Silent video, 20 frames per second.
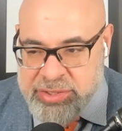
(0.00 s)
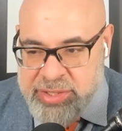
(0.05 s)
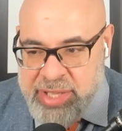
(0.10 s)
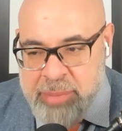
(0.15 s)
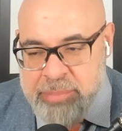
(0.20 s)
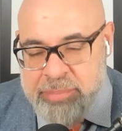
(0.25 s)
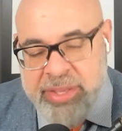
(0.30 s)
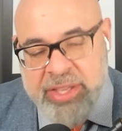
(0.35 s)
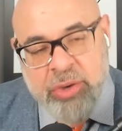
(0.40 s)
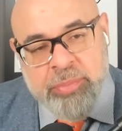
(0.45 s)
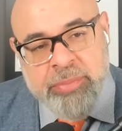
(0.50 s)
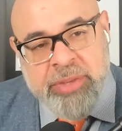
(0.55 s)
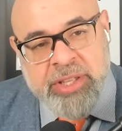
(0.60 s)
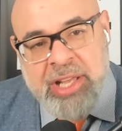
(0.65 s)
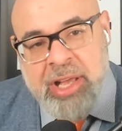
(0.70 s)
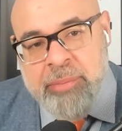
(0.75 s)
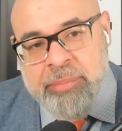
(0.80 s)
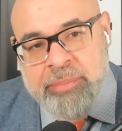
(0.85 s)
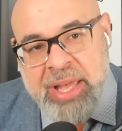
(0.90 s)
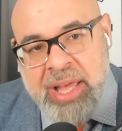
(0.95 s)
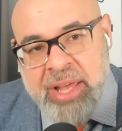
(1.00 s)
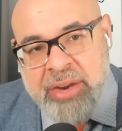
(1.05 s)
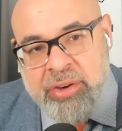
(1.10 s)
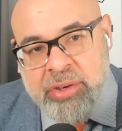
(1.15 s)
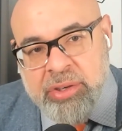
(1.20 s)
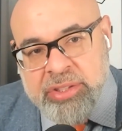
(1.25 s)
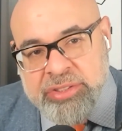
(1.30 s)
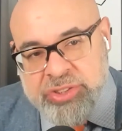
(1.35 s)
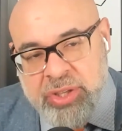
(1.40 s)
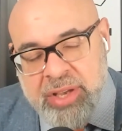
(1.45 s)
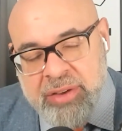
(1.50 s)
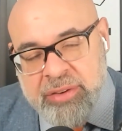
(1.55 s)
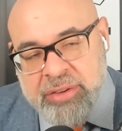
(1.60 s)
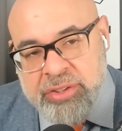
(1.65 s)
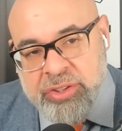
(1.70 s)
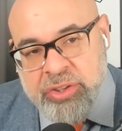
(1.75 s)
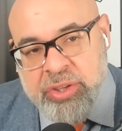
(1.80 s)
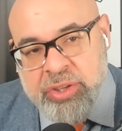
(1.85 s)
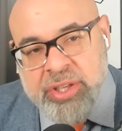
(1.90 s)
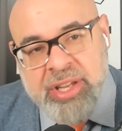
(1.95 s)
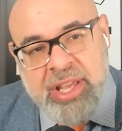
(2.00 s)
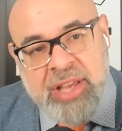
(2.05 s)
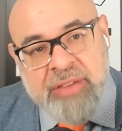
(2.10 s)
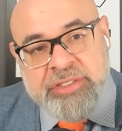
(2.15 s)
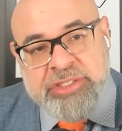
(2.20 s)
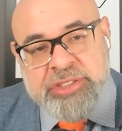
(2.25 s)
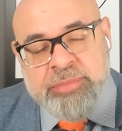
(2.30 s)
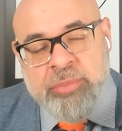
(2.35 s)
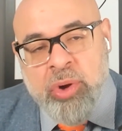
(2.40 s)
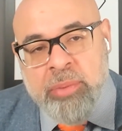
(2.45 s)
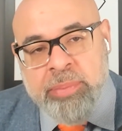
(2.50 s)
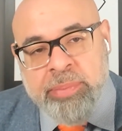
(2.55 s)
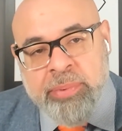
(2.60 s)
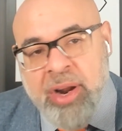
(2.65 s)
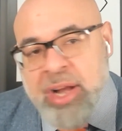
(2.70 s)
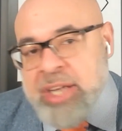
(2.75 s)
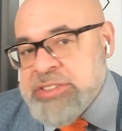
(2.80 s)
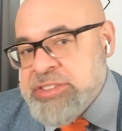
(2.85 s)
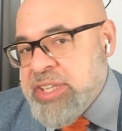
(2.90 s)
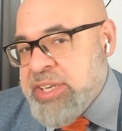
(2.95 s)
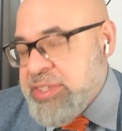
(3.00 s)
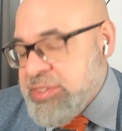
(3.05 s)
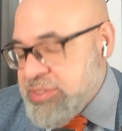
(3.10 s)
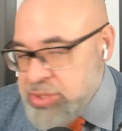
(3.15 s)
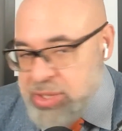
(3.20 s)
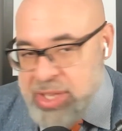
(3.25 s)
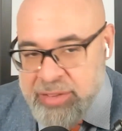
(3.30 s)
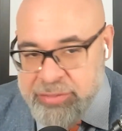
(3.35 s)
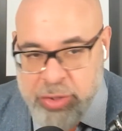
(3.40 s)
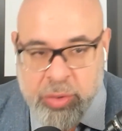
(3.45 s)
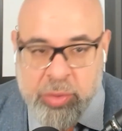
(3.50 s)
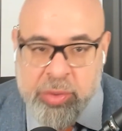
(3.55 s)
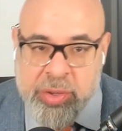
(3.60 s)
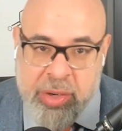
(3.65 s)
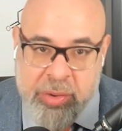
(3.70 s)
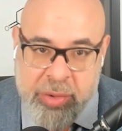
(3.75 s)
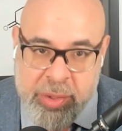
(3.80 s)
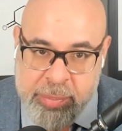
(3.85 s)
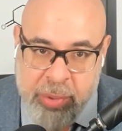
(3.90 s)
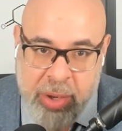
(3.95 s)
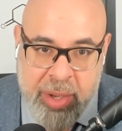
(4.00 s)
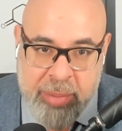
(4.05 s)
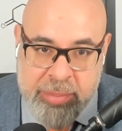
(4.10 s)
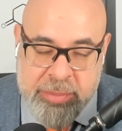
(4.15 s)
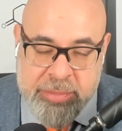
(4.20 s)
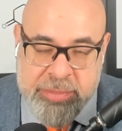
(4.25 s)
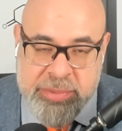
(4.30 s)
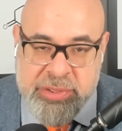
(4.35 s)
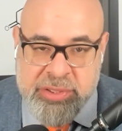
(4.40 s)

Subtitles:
that may or may not matter because you can have a small prostate and still have urinary problems.